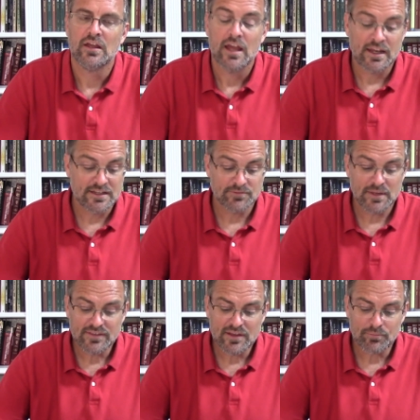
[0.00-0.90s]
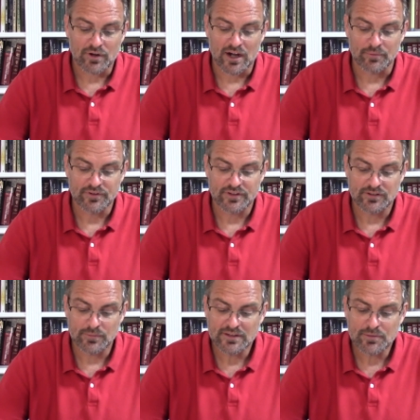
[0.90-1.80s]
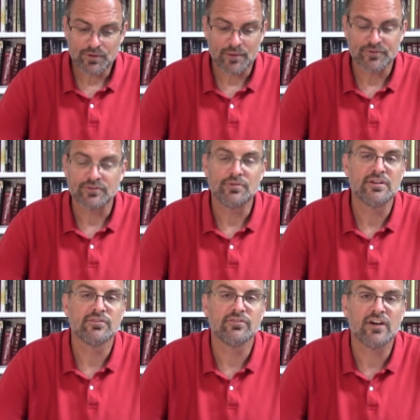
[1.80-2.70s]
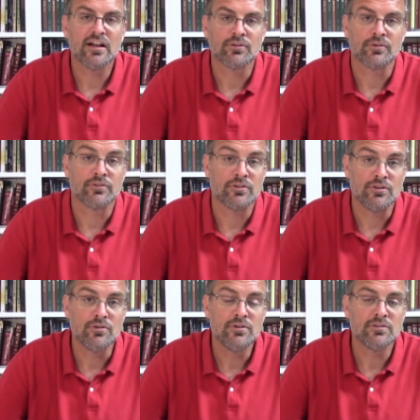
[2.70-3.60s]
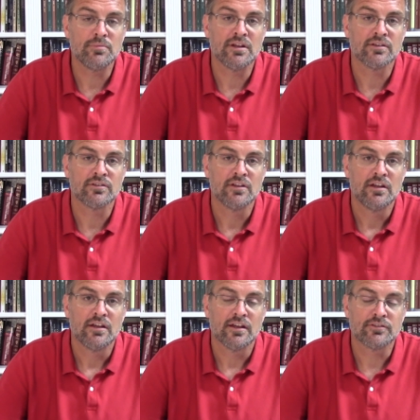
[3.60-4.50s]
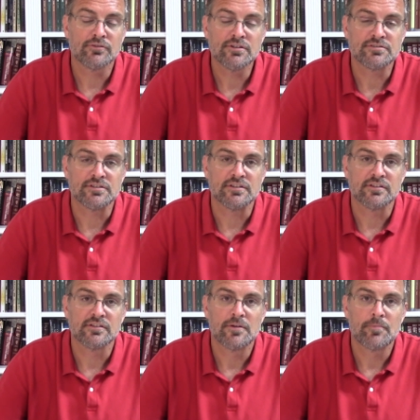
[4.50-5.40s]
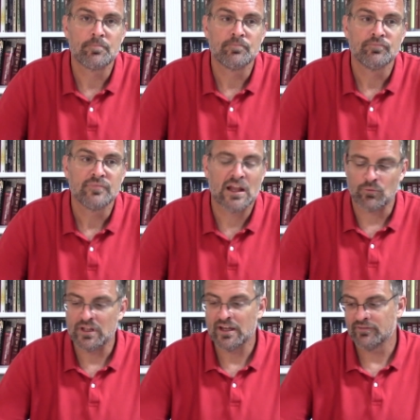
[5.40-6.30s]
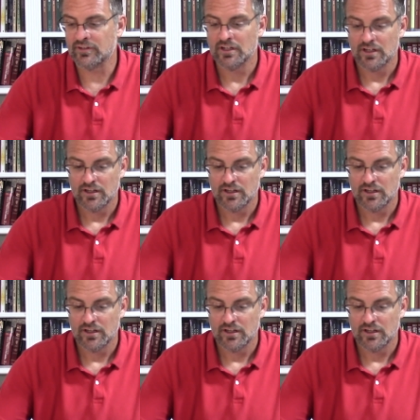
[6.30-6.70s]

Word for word: And He's made that promise, and He's made that promise to His followers, to you and to me as Christians. Now, we haven't